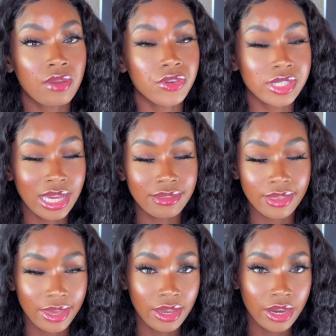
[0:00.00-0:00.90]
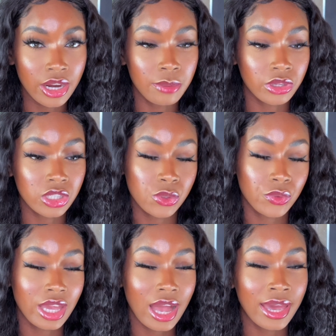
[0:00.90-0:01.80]
first got the hair. I'm gonna show
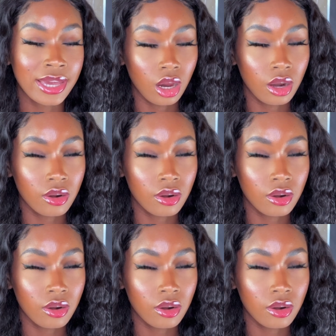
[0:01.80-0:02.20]
you guys.